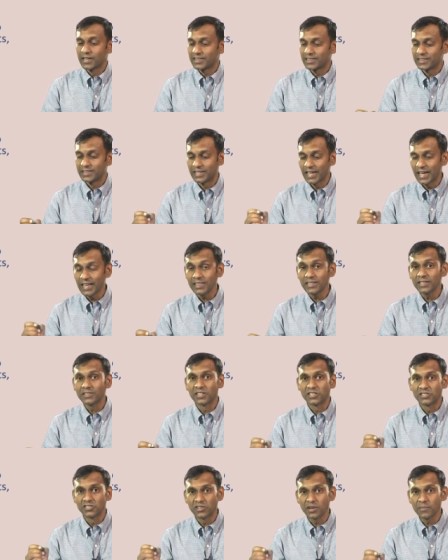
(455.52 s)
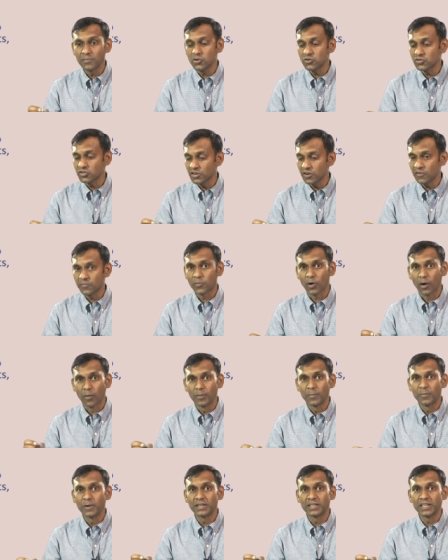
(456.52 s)
then the distribution of
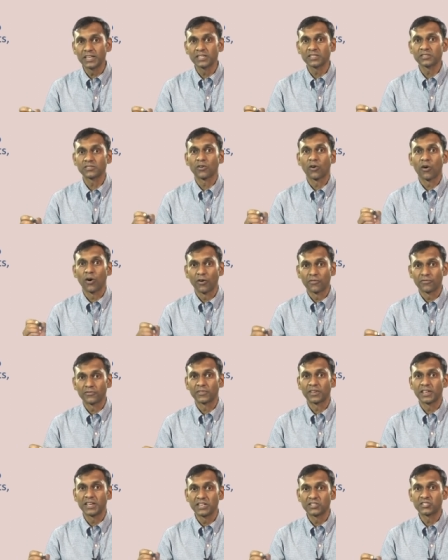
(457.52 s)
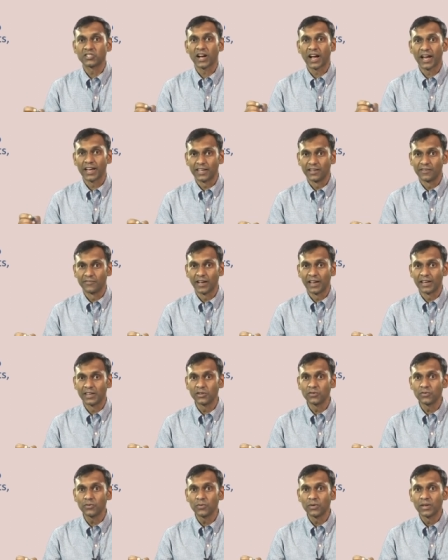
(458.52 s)
probabilities of each
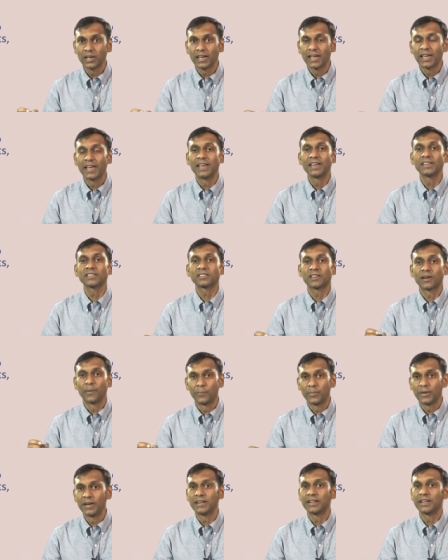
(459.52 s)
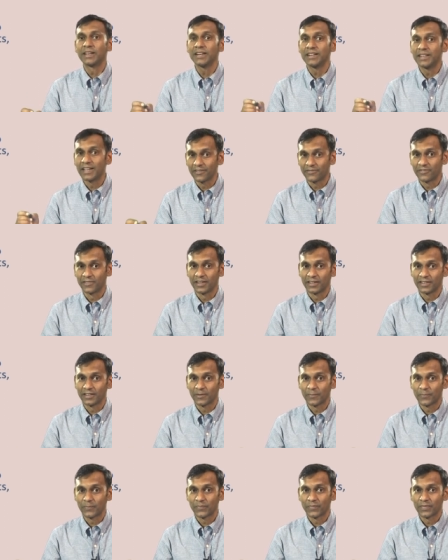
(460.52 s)
eigenvalue is completely definite.
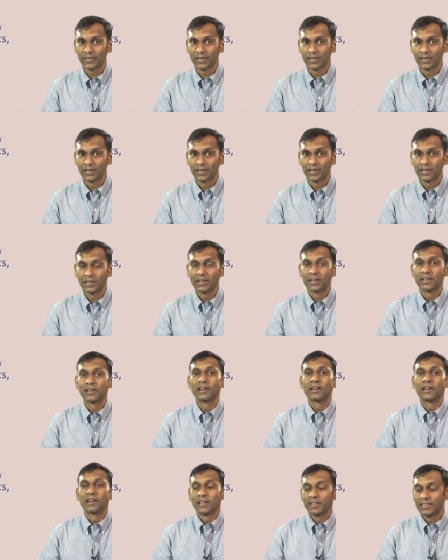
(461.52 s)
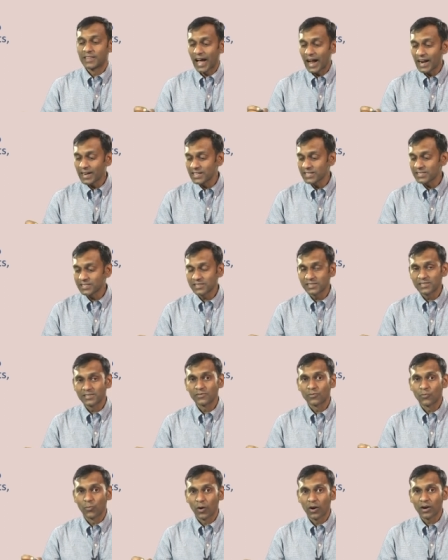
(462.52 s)
That
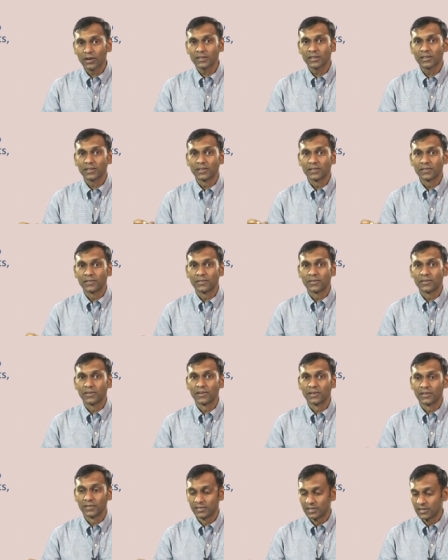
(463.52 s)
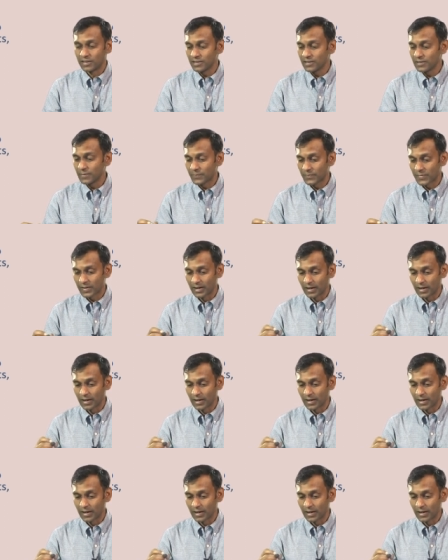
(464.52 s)
is what the